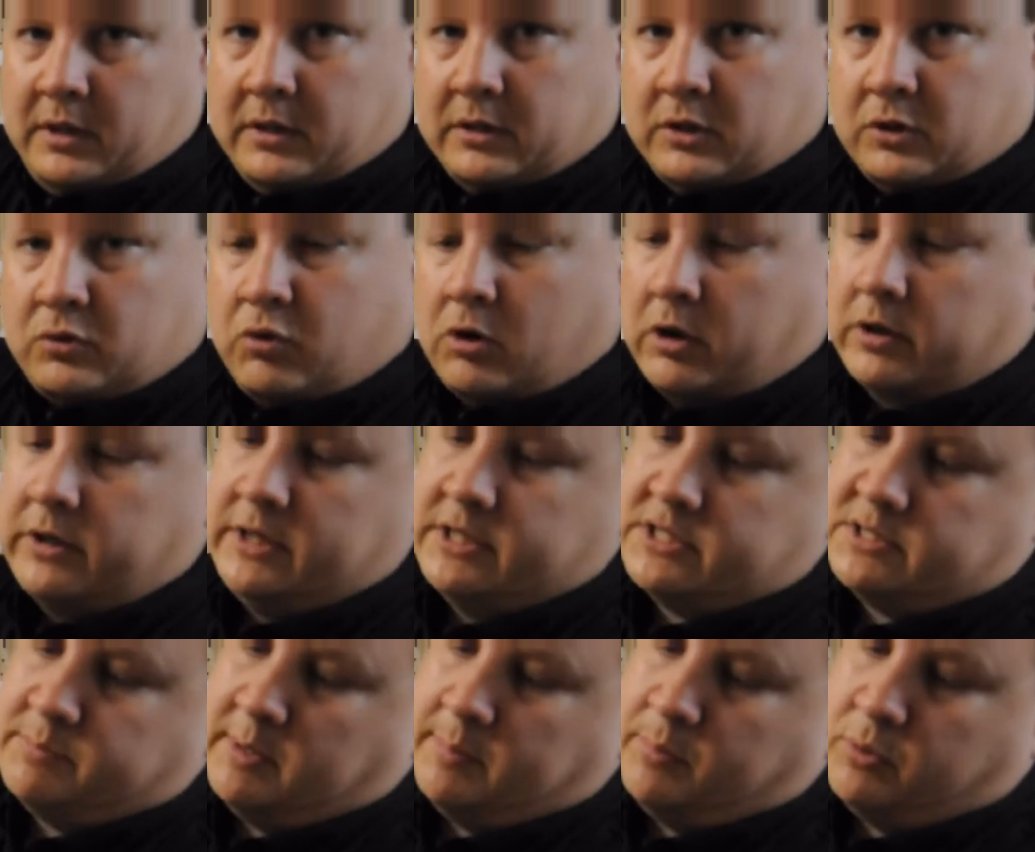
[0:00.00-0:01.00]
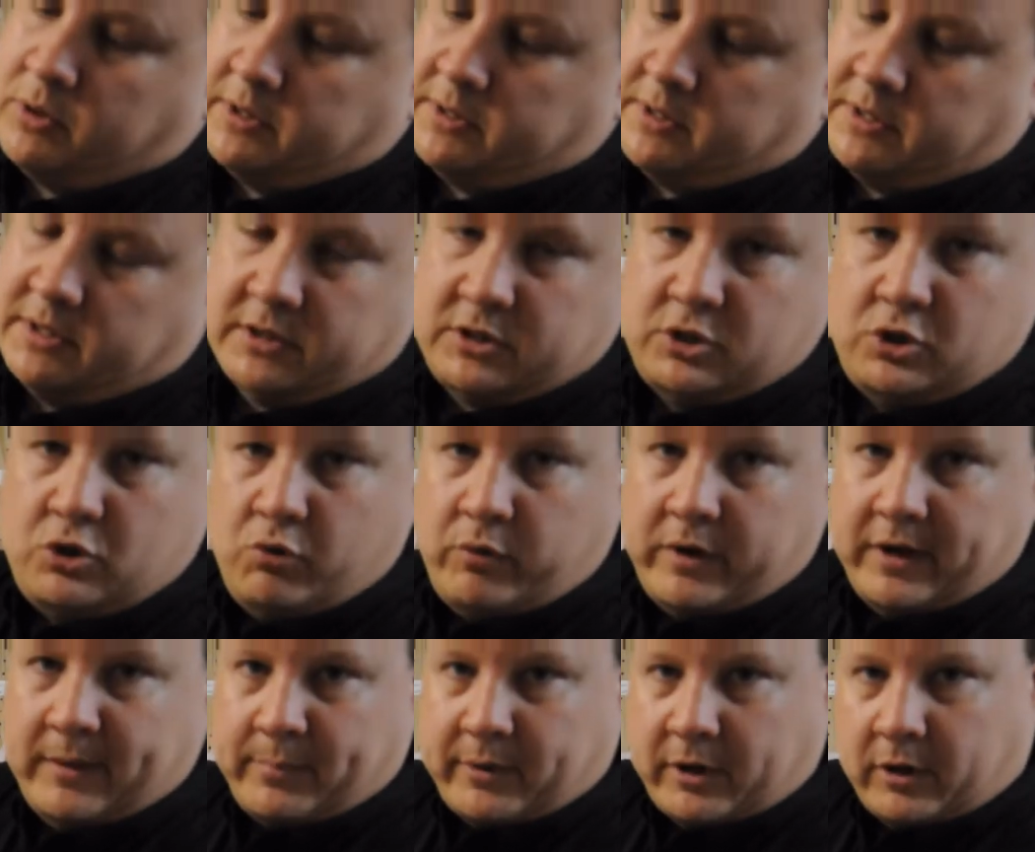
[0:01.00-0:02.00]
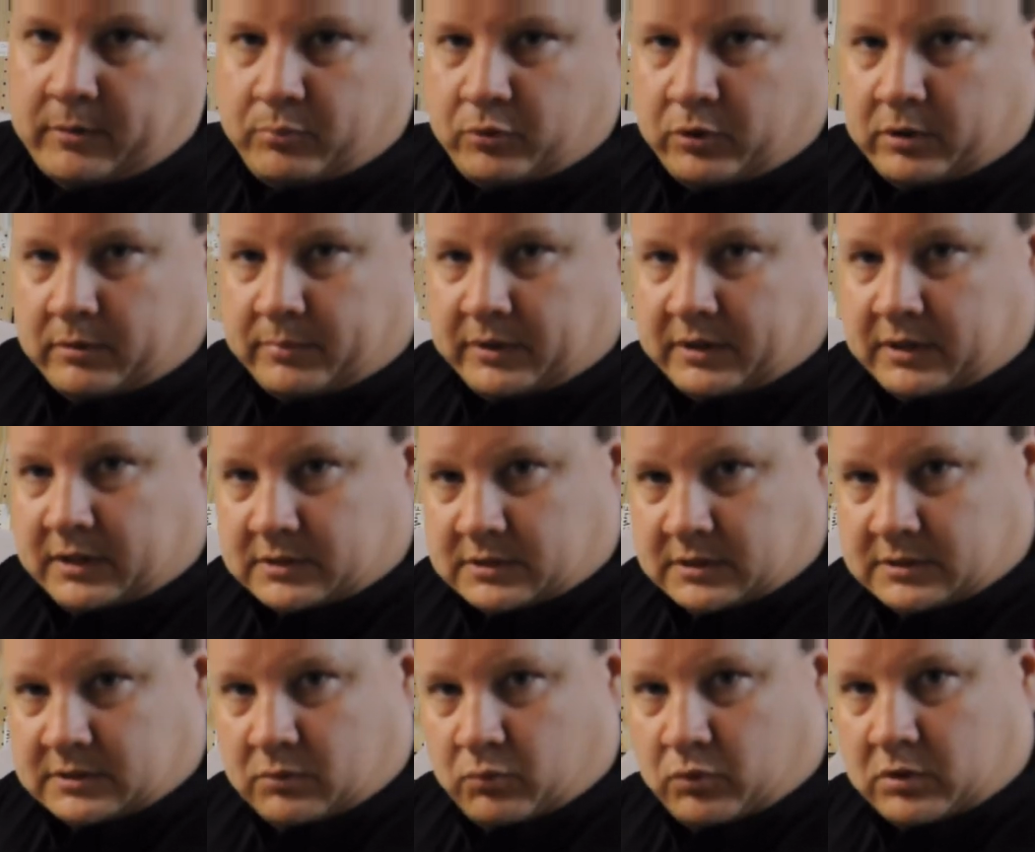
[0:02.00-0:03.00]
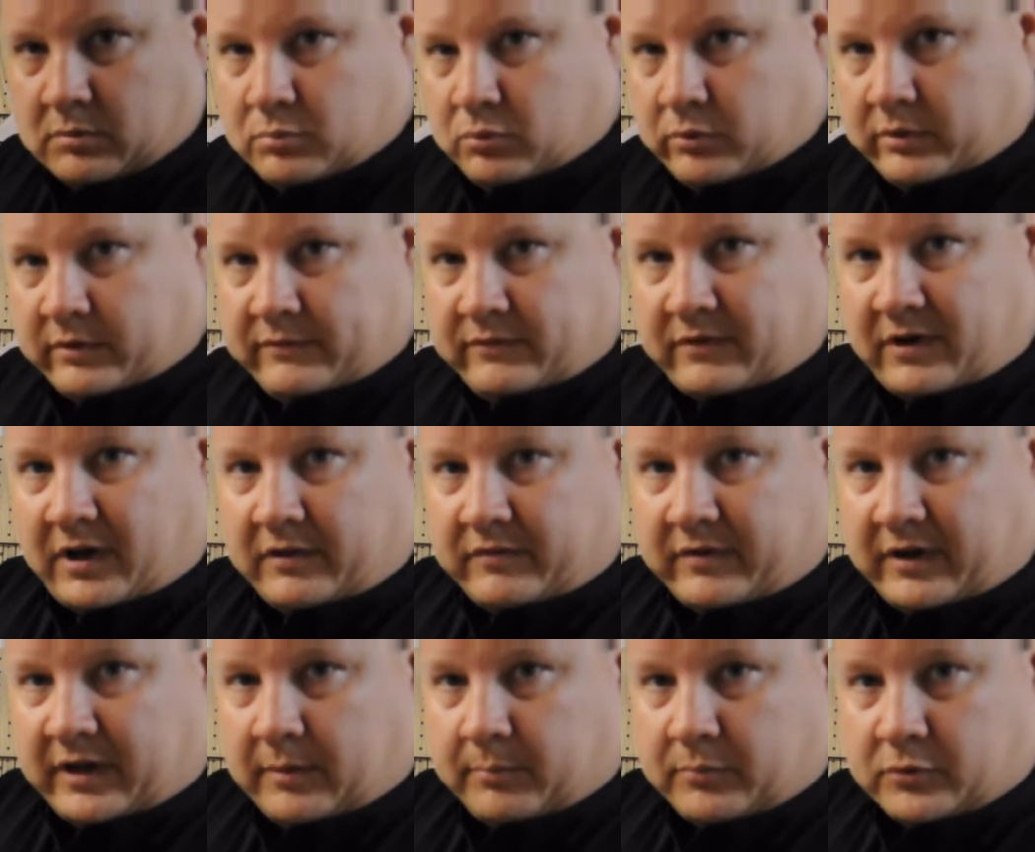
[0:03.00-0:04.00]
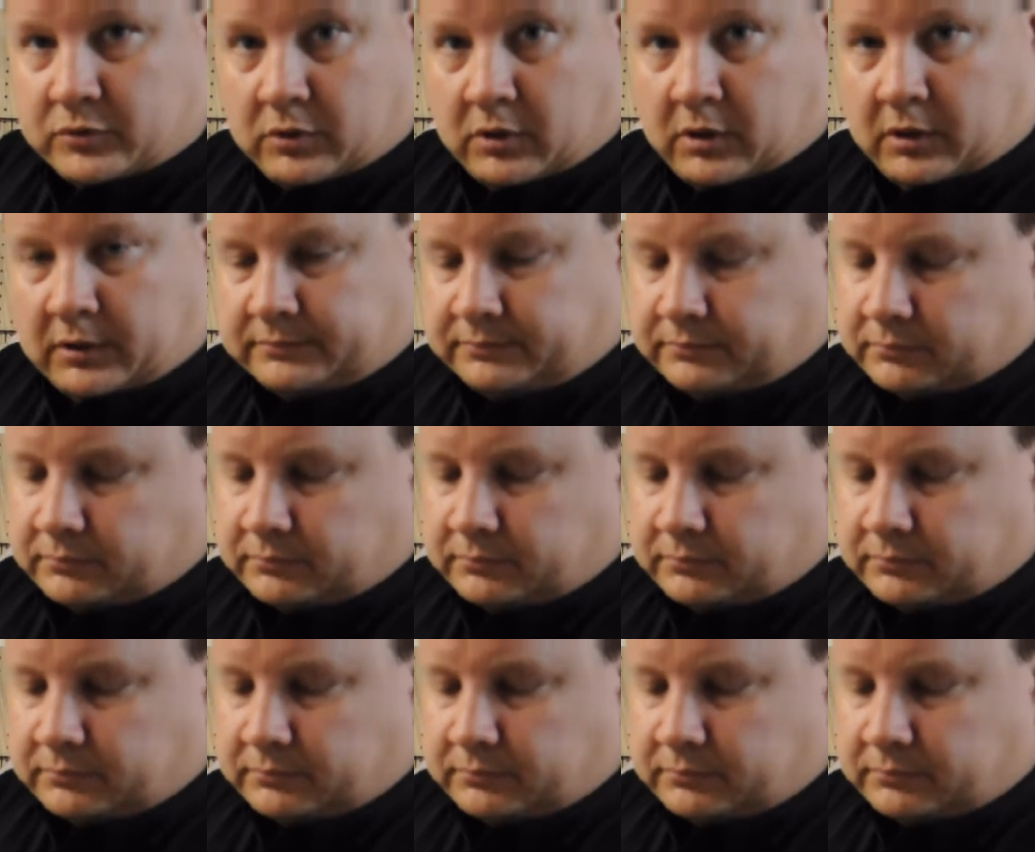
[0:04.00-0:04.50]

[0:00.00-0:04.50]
The Quark needs to be put into the 2 amp output because it's a 1.5 amp draw.